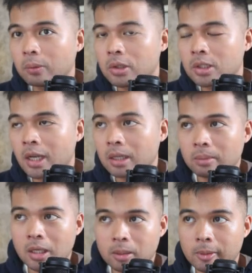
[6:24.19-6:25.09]
which can
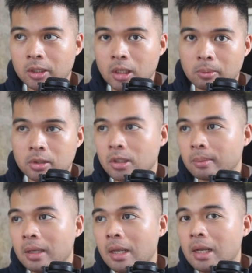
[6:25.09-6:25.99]
be a little bit
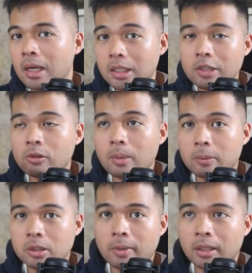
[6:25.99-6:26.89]
cumbersome, at least from my
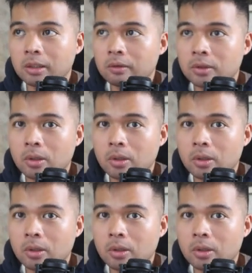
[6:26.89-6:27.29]
perspective.